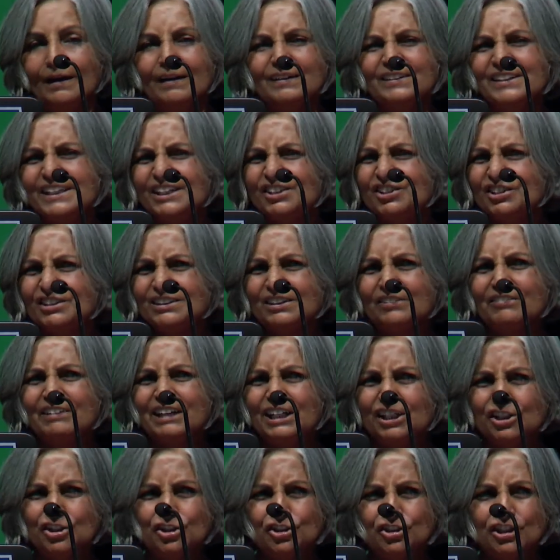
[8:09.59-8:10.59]
Teachers are very
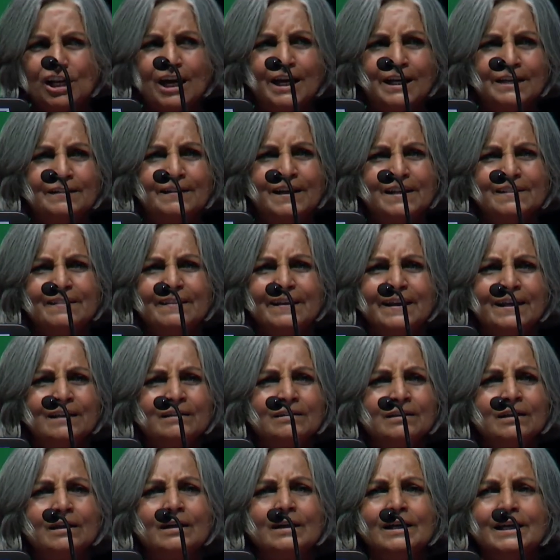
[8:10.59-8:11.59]
shy. They
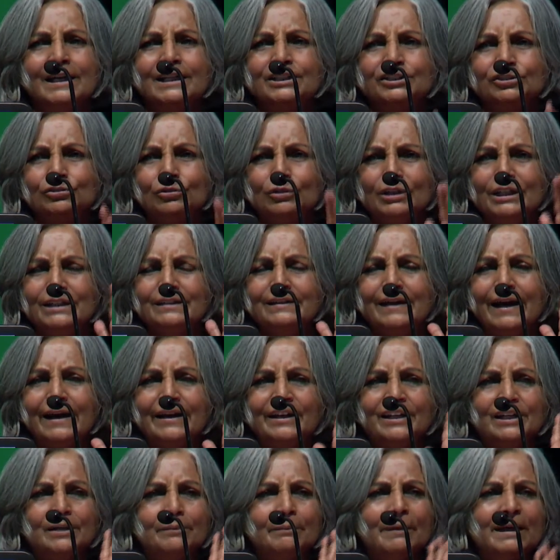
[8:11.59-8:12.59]
think it's only the
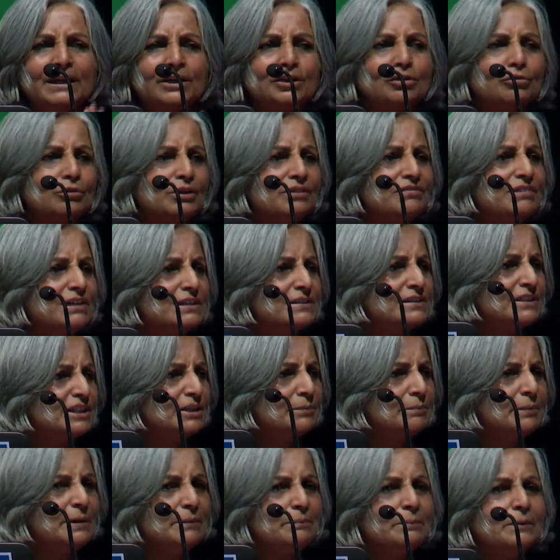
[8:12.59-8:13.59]
academic university
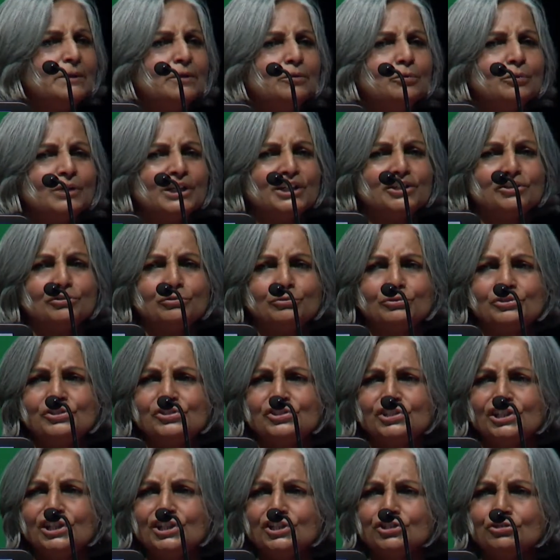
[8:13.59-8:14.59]
people who can do
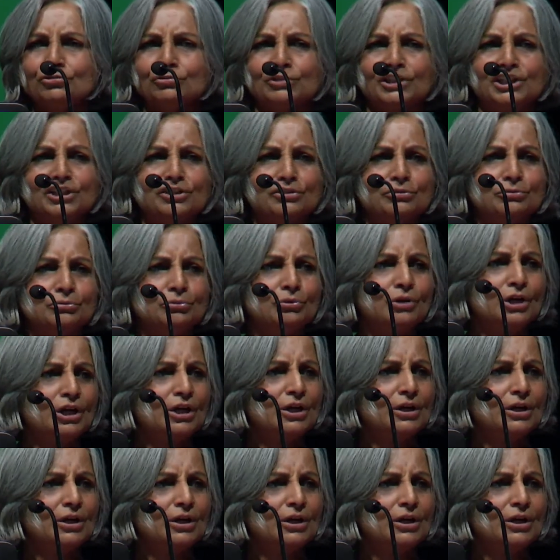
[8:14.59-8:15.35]
research, who can do